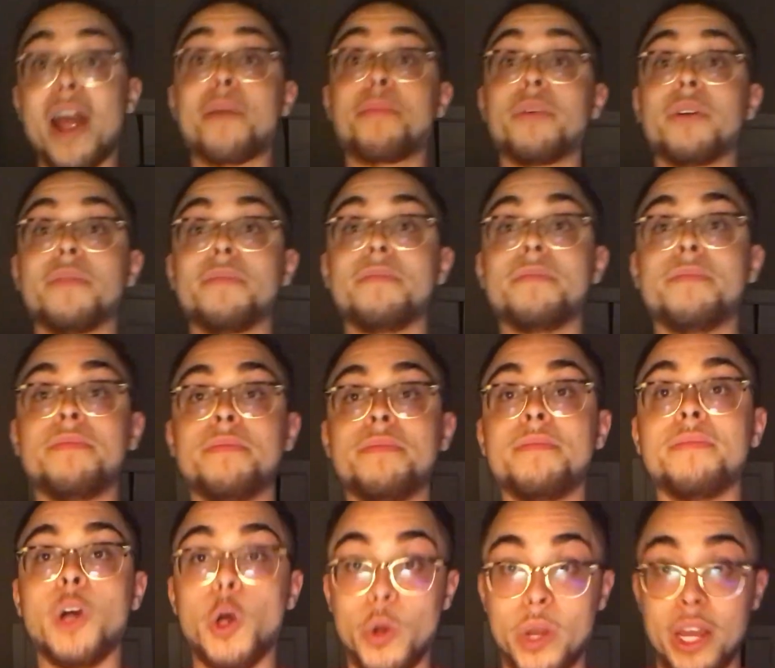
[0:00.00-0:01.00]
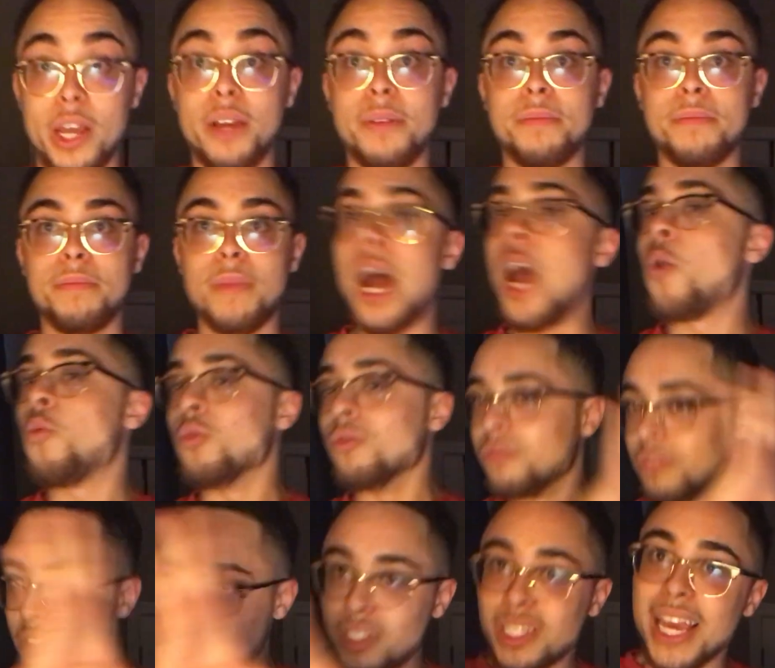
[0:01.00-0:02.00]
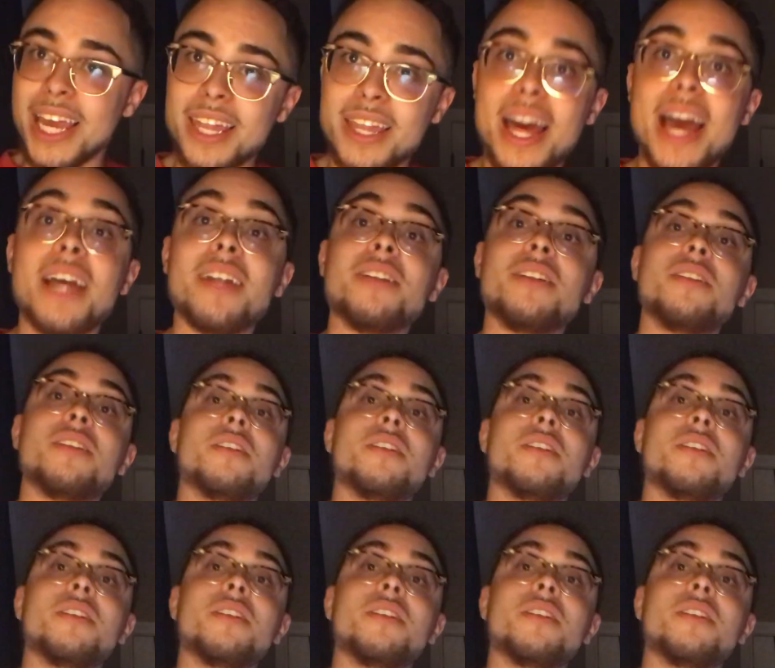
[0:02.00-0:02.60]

rapper. Okay? I will say that.